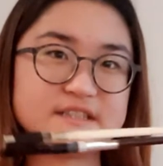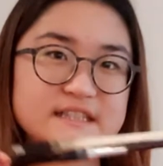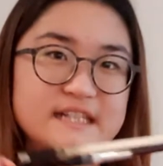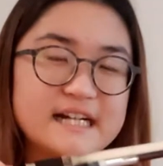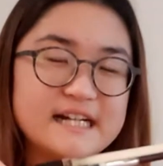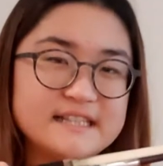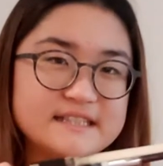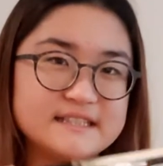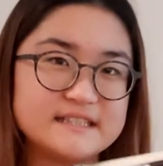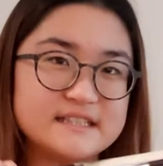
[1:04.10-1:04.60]

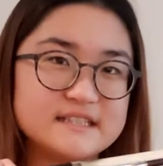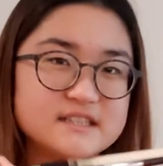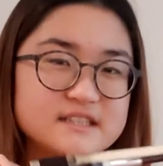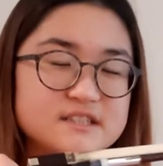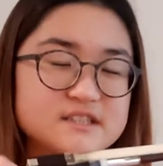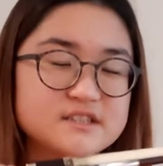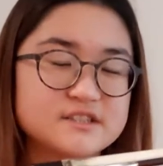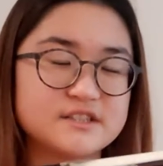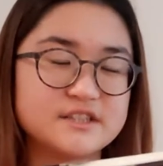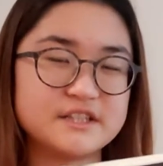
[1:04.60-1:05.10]
tighten the
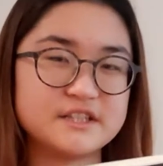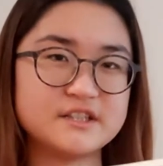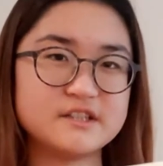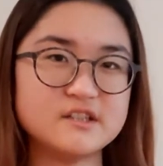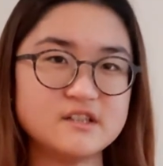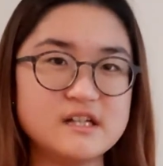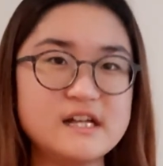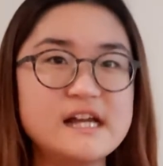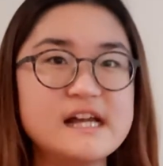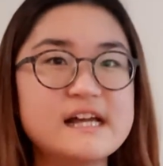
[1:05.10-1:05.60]
screw,
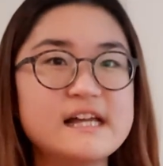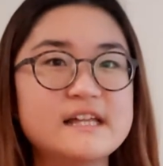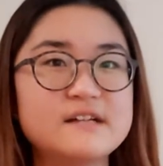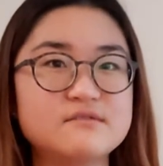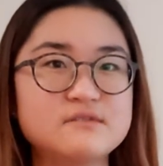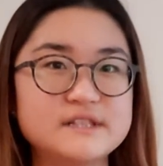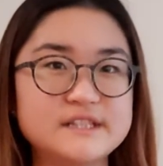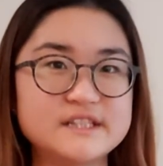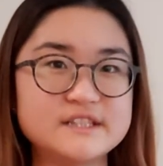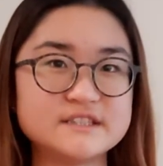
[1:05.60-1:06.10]
and
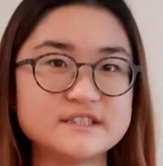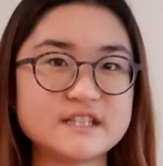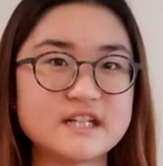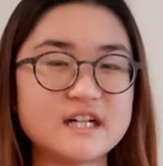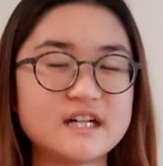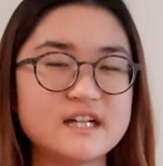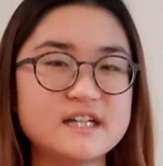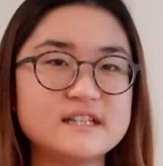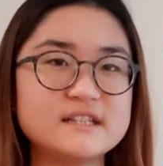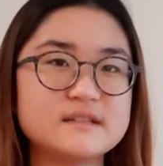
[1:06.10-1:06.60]
when you're
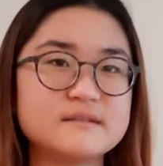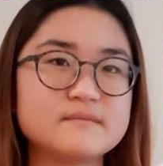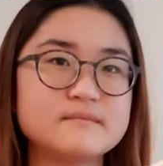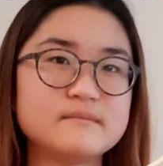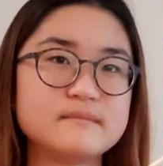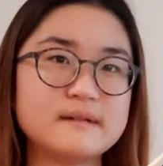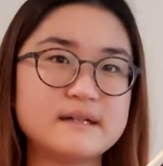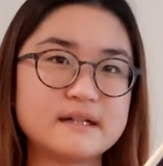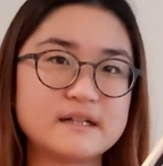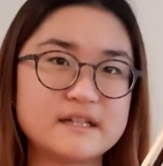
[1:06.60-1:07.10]
done,
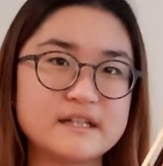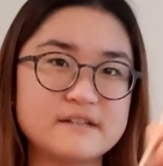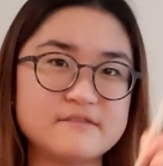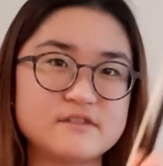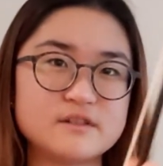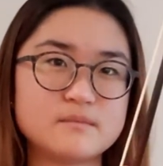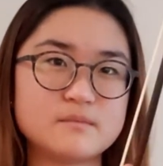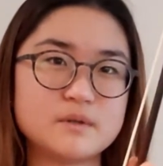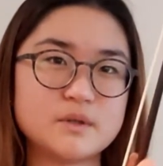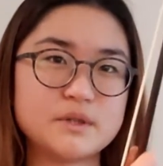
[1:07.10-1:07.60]
give
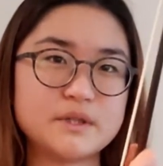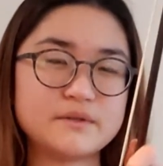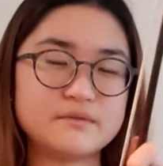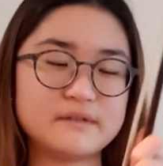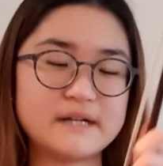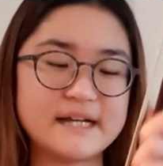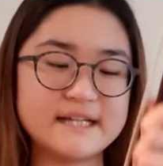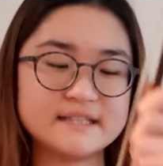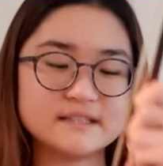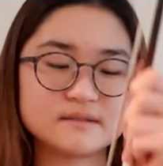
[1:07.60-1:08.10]
your bow a
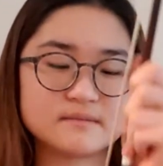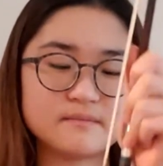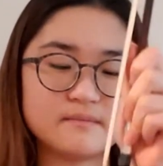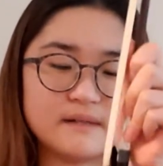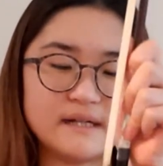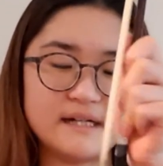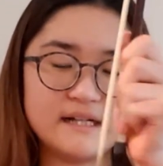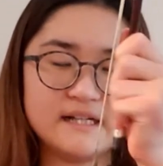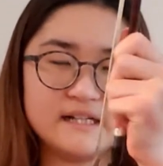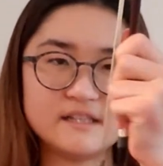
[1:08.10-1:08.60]
rest
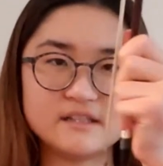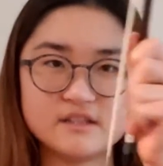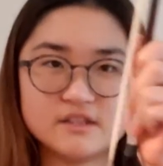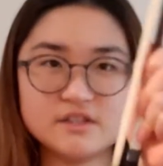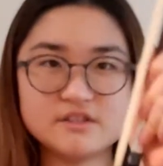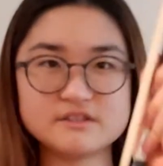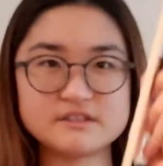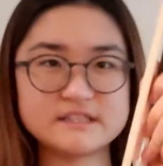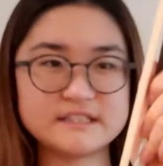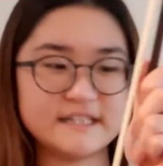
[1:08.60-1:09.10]
by
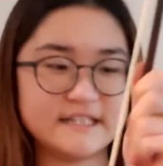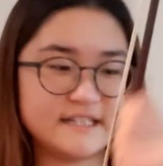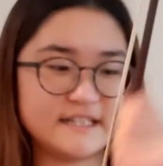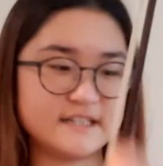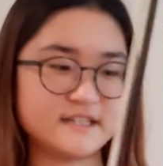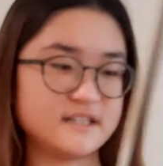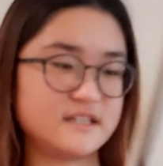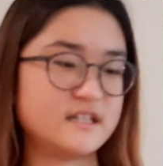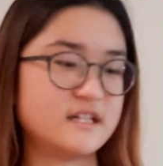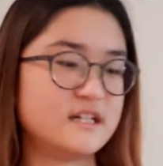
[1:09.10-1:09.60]
loosening
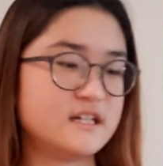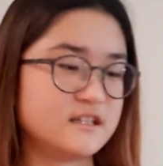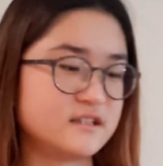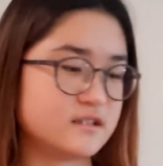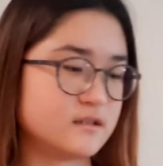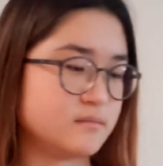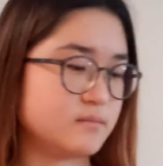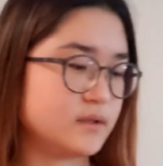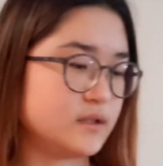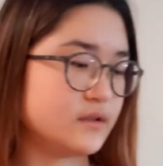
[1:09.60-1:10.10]
the
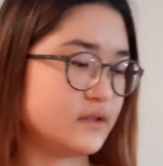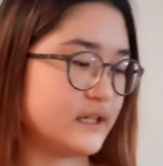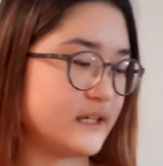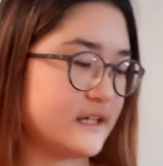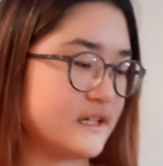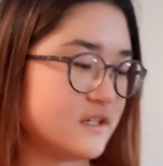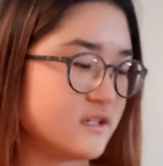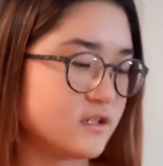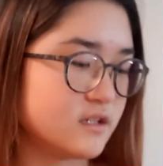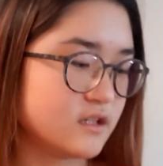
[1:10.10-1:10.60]
bow
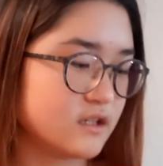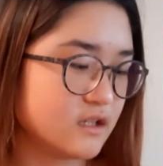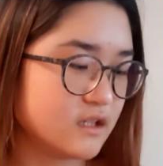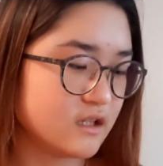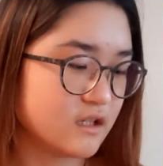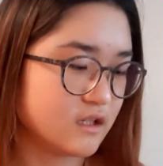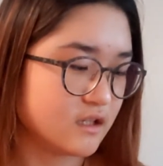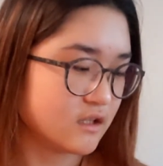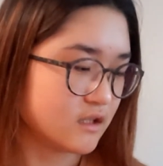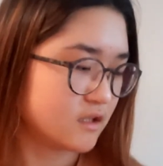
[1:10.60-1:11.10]
hair.
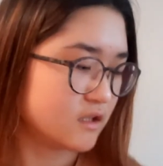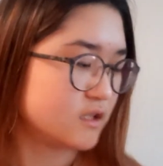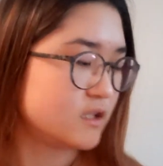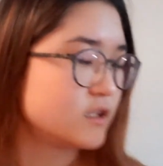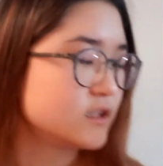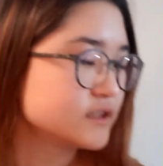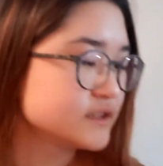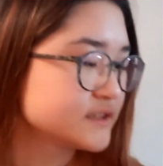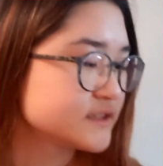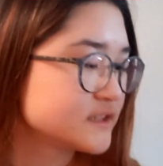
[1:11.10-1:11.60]

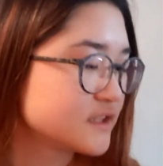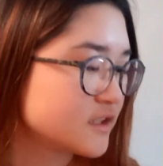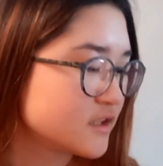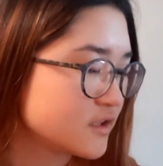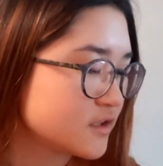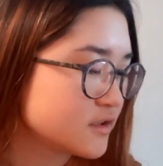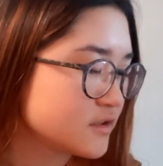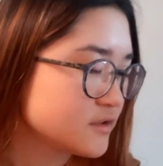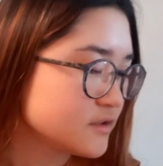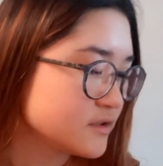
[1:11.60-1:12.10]

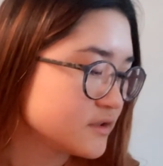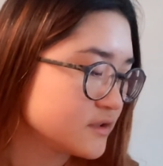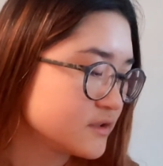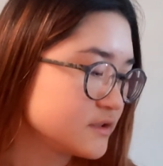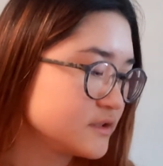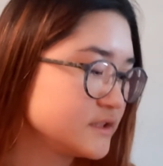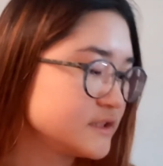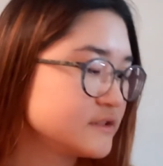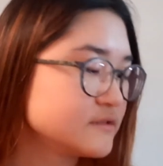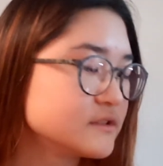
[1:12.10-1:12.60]
Also,
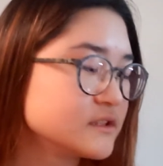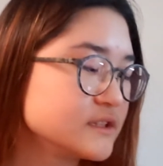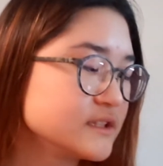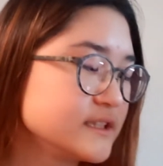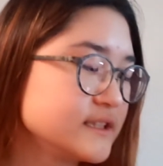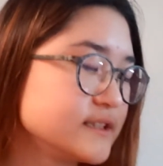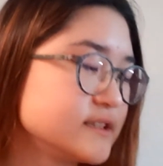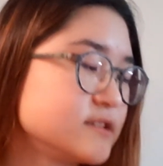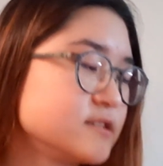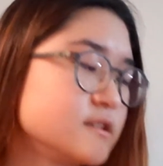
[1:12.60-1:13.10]
you will
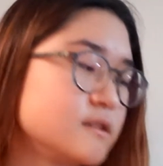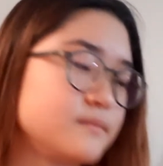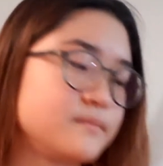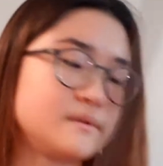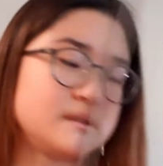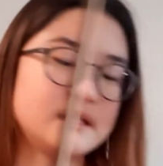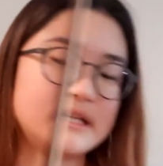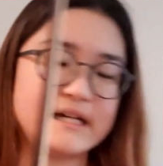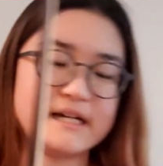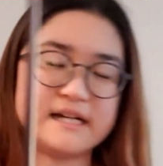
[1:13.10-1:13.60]
need to
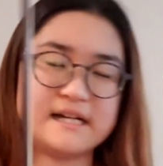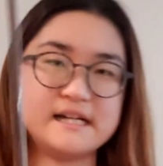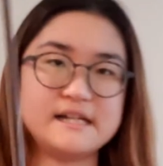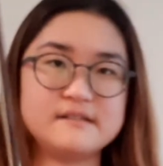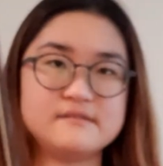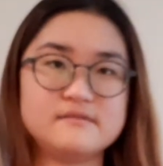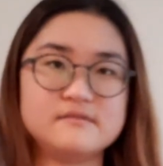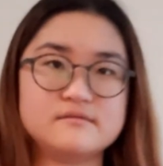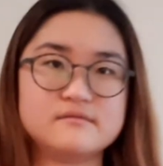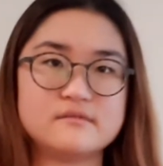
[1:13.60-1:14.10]

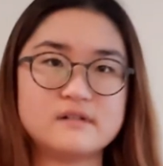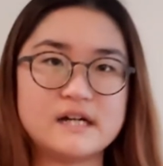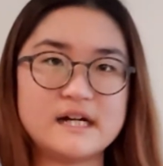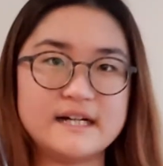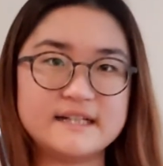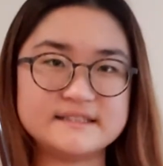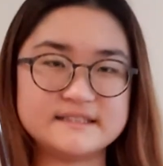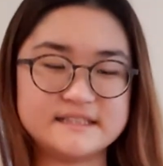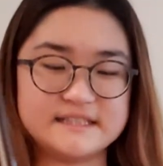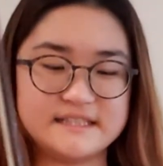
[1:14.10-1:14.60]
apply
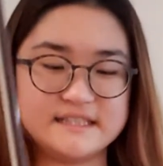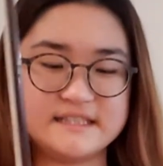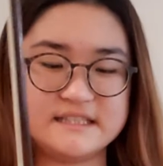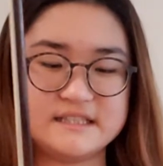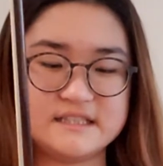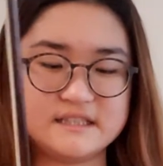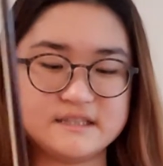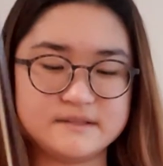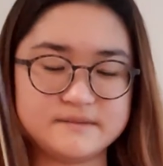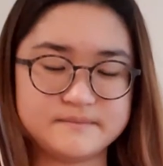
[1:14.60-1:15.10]

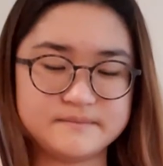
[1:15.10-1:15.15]
rosin